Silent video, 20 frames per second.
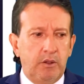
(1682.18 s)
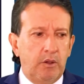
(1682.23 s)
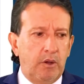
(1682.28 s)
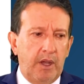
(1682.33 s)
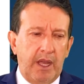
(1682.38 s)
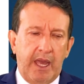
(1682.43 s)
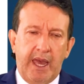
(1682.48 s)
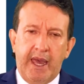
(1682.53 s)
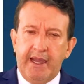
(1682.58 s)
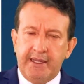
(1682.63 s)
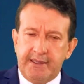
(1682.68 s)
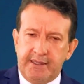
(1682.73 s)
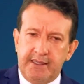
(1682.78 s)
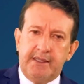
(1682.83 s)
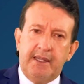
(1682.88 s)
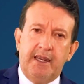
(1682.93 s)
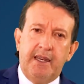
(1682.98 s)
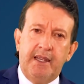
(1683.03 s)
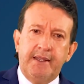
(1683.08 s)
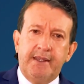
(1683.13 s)
that it may be
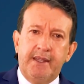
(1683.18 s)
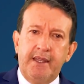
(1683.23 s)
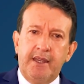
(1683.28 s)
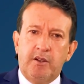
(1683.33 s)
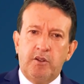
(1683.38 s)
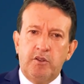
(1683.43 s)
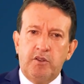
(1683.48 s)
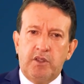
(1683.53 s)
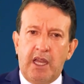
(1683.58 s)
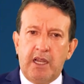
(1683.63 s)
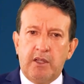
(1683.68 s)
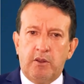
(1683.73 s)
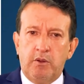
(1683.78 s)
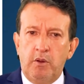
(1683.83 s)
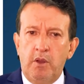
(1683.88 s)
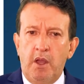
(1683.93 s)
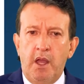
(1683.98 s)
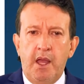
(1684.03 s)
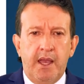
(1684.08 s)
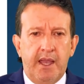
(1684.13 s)
due to the adaptation
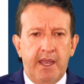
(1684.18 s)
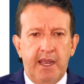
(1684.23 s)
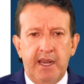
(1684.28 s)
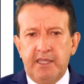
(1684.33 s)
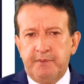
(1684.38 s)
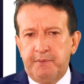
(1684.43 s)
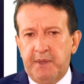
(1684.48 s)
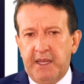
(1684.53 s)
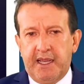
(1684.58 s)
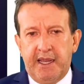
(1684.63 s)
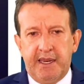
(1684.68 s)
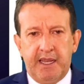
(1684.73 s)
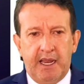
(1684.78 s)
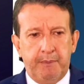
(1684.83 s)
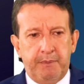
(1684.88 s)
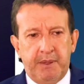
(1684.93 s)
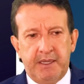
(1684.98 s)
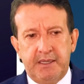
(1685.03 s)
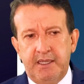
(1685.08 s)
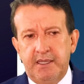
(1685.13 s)
process
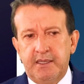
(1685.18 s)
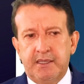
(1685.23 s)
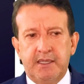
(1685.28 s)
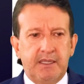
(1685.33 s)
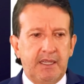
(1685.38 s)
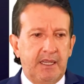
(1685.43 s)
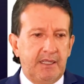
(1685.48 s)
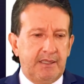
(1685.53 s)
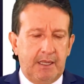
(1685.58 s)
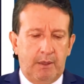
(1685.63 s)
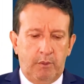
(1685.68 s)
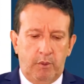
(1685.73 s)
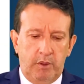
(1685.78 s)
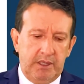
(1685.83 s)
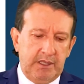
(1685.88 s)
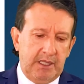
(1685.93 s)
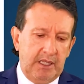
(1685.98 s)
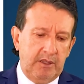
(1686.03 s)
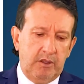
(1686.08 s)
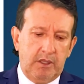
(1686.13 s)
or because the lens has
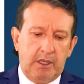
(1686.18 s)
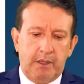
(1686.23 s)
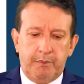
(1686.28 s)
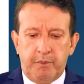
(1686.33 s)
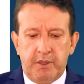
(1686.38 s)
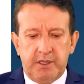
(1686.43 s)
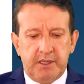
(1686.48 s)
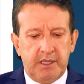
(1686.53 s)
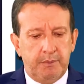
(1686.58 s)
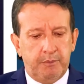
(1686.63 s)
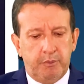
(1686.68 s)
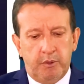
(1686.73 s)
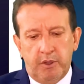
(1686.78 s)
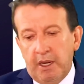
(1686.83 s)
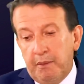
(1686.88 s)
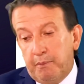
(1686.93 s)
something inside.